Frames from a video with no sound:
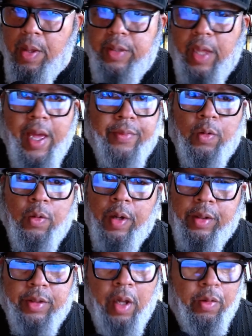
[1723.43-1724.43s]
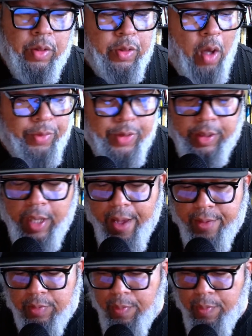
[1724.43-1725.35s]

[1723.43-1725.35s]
else I have to go in and talk to you guys